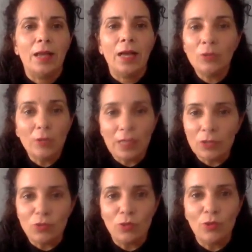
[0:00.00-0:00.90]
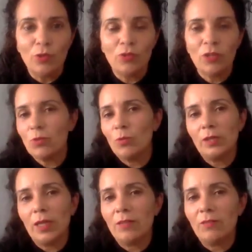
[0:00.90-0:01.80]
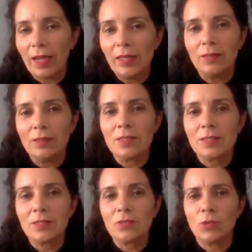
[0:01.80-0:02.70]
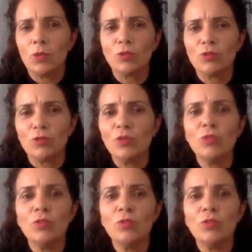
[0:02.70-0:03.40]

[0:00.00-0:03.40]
I don't hate Jews. I don't want any violence towards Jews.